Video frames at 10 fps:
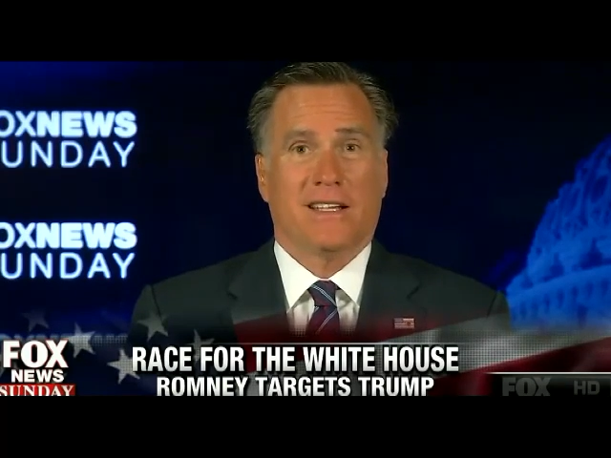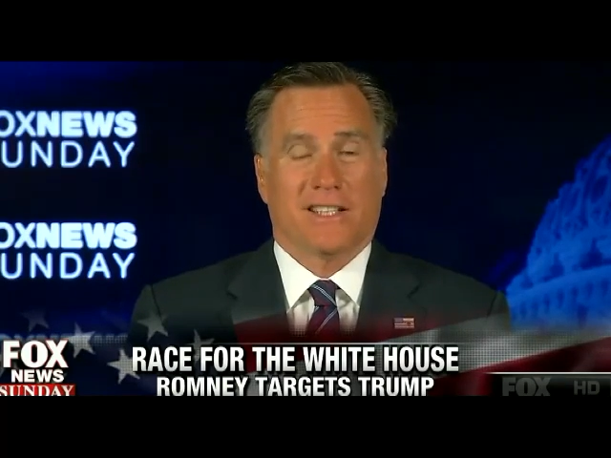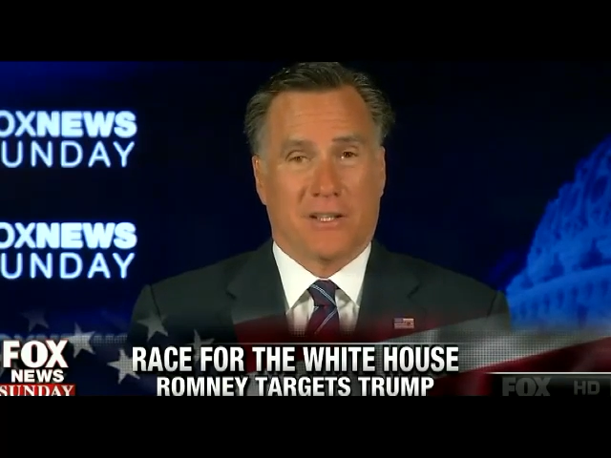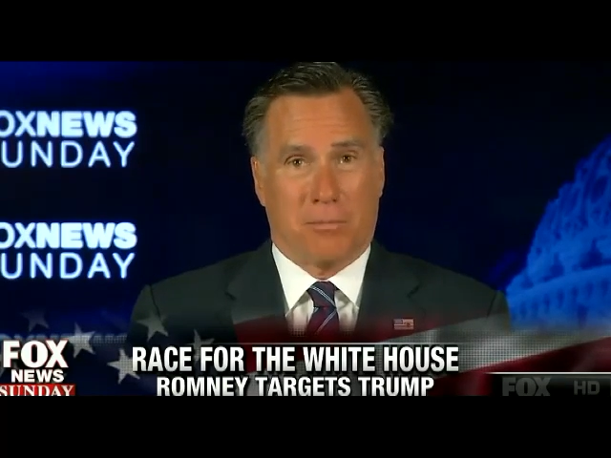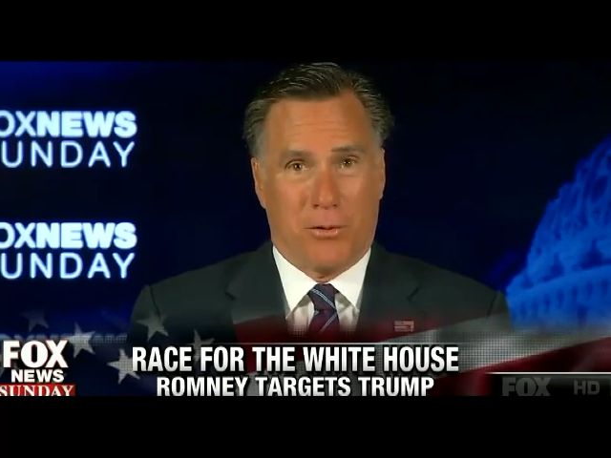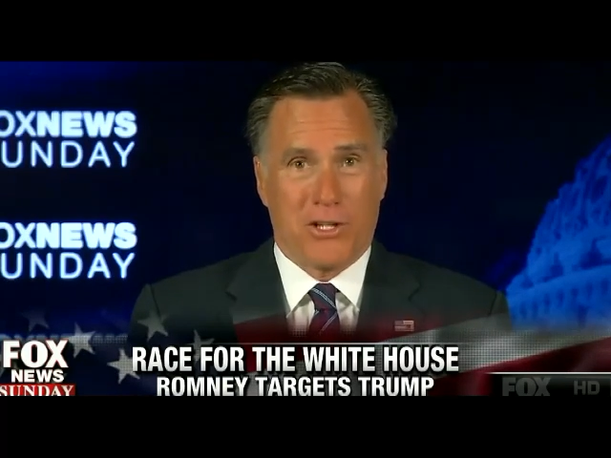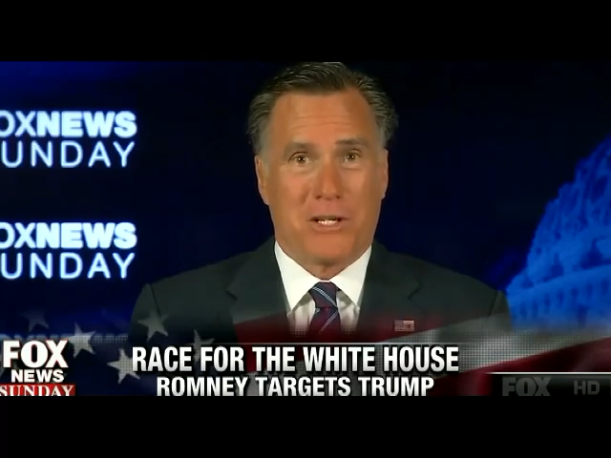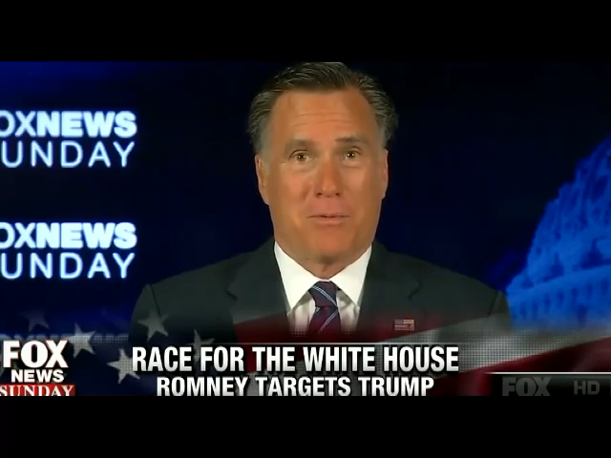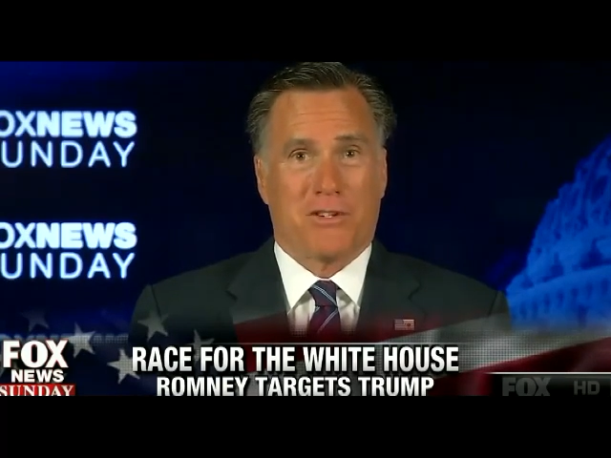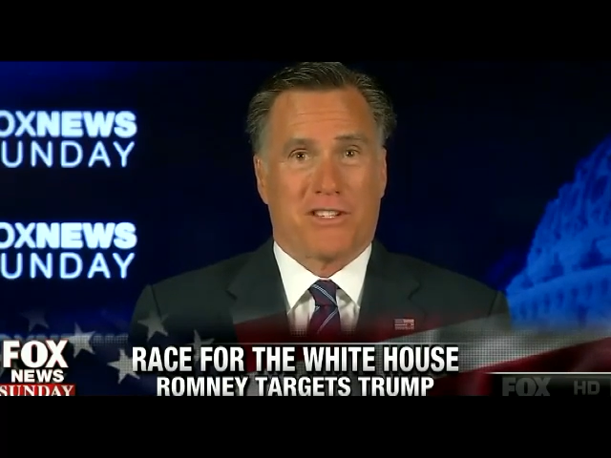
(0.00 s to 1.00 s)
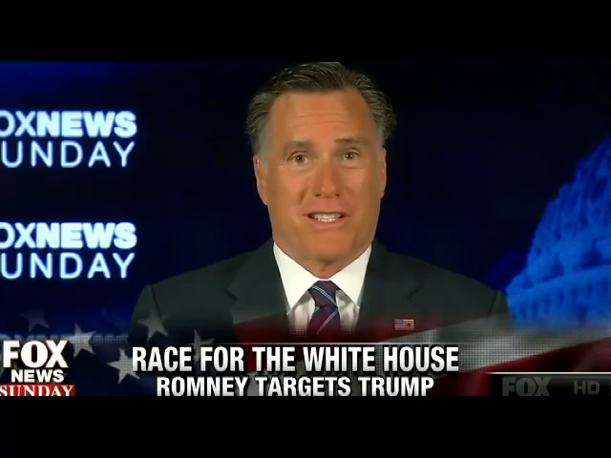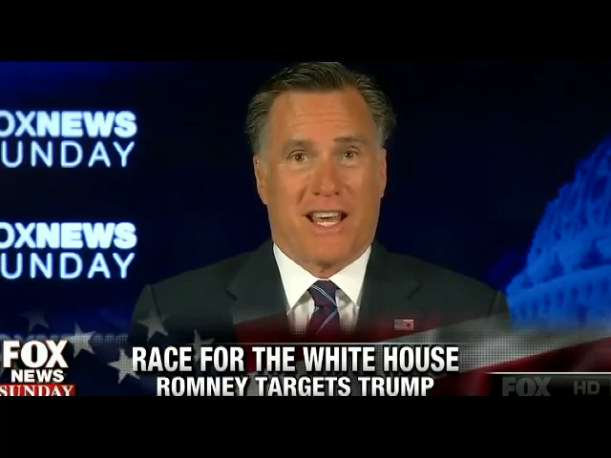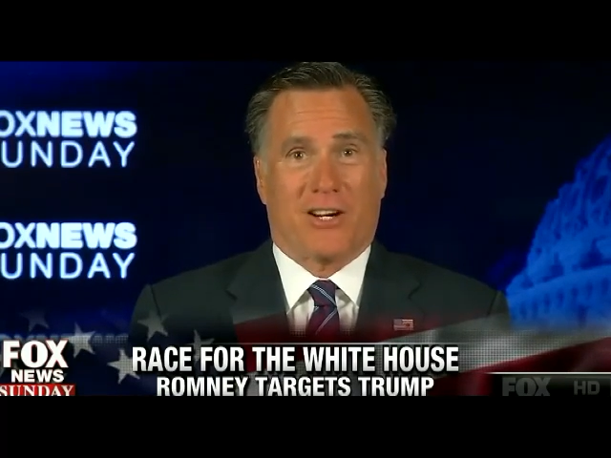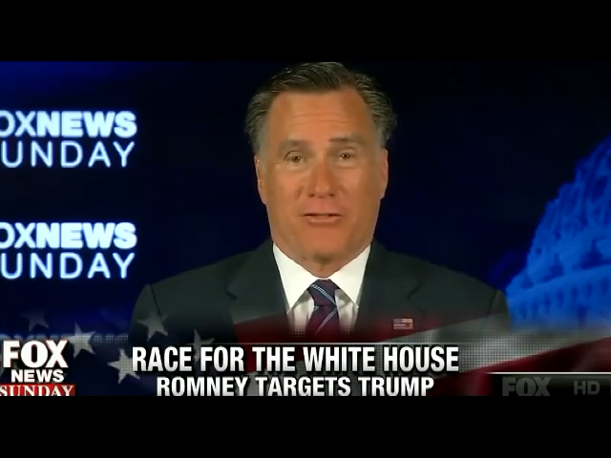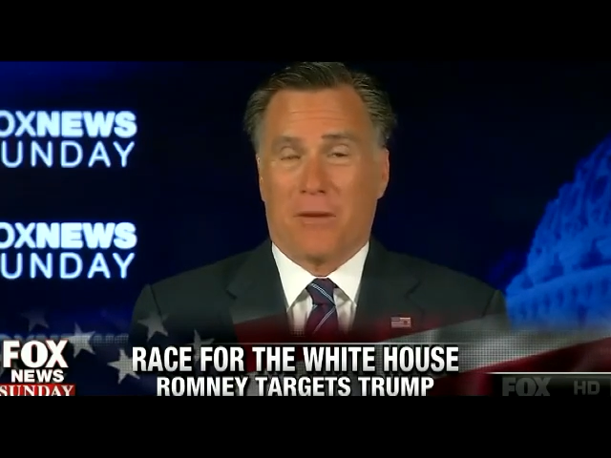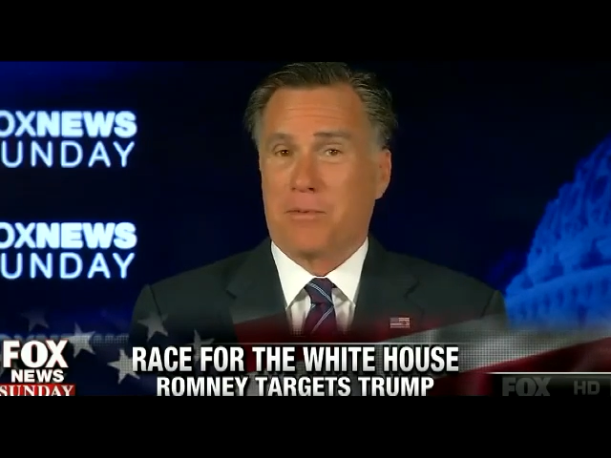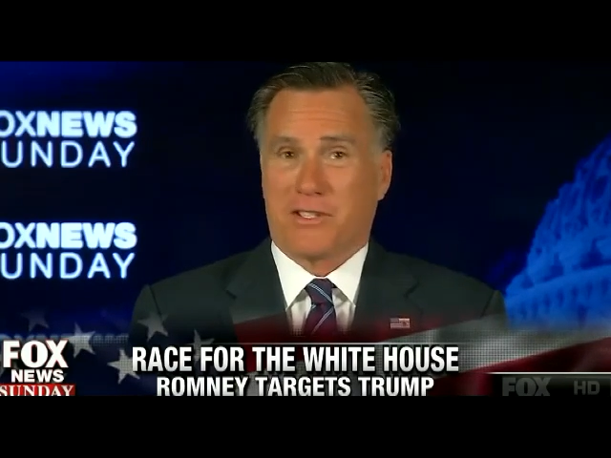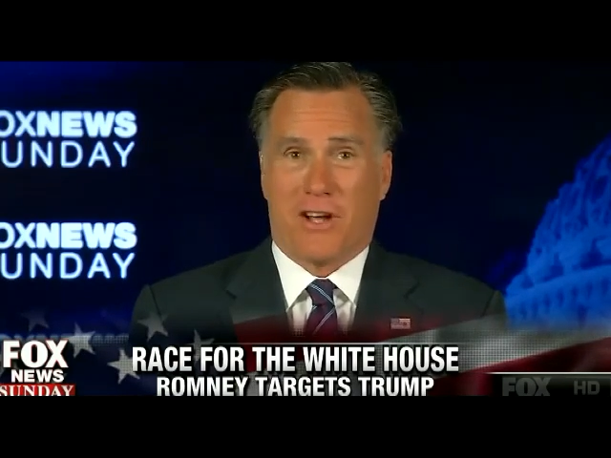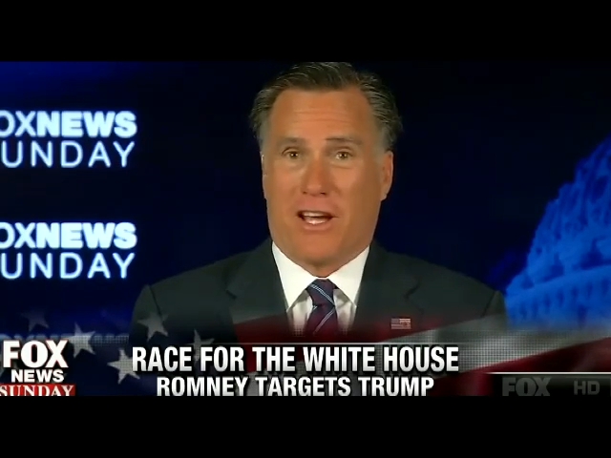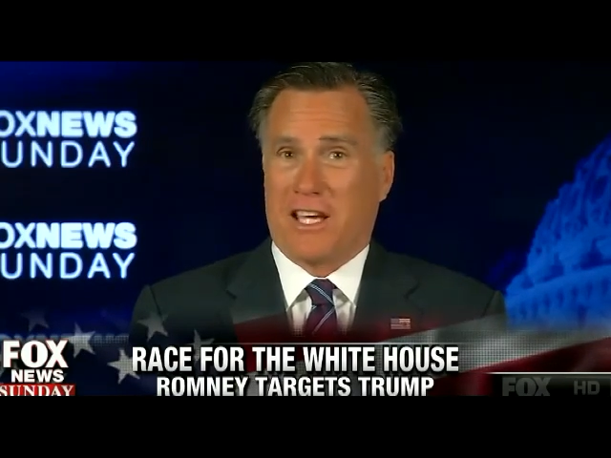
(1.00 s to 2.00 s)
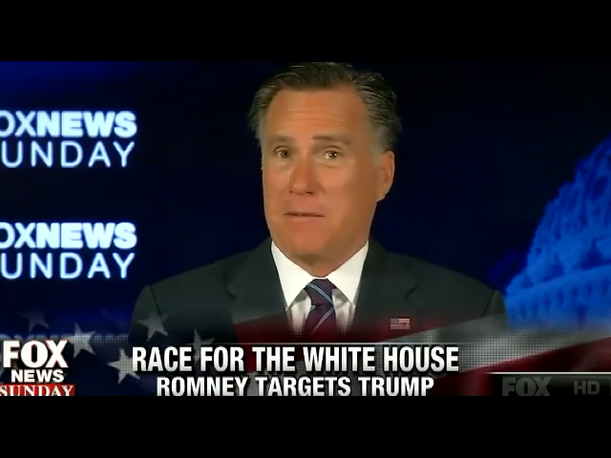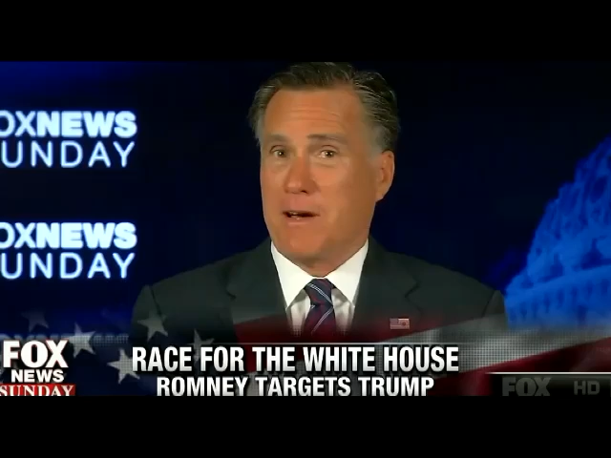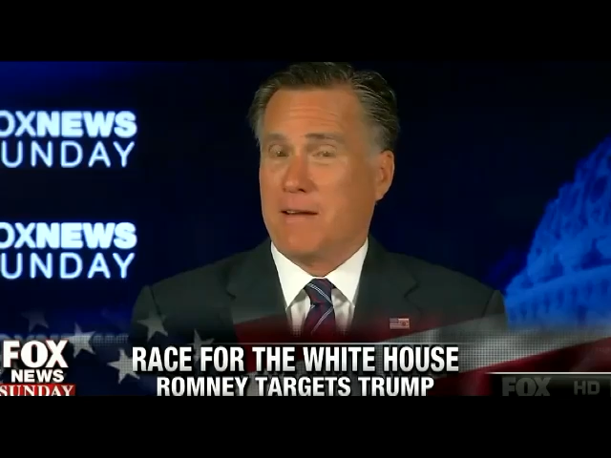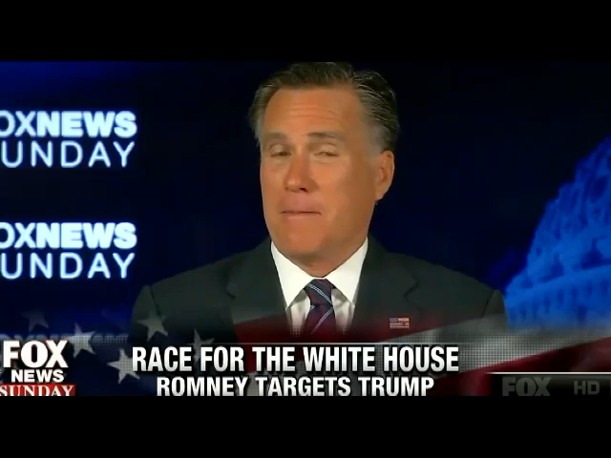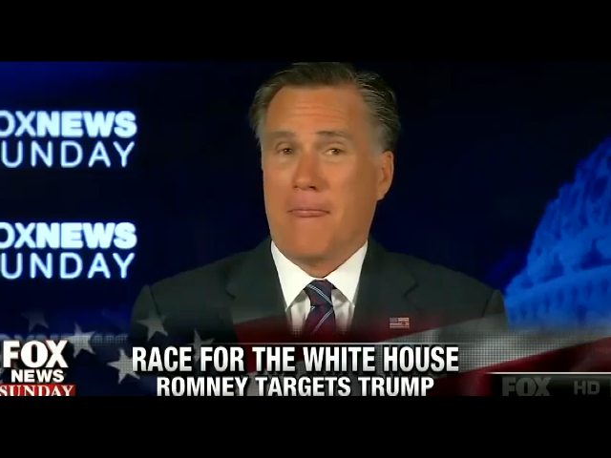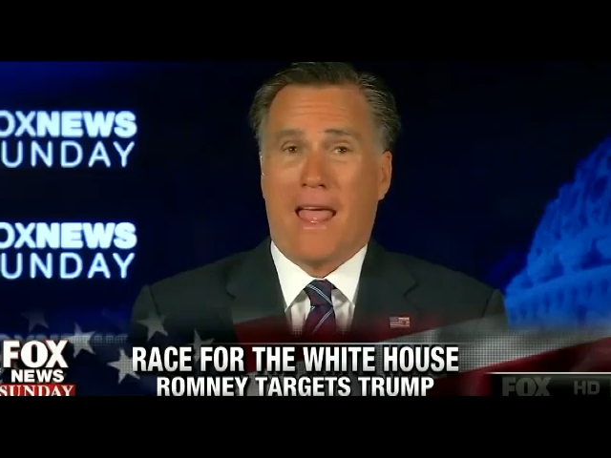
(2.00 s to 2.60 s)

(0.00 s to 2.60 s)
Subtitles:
that the principles that Donald Trump is talking about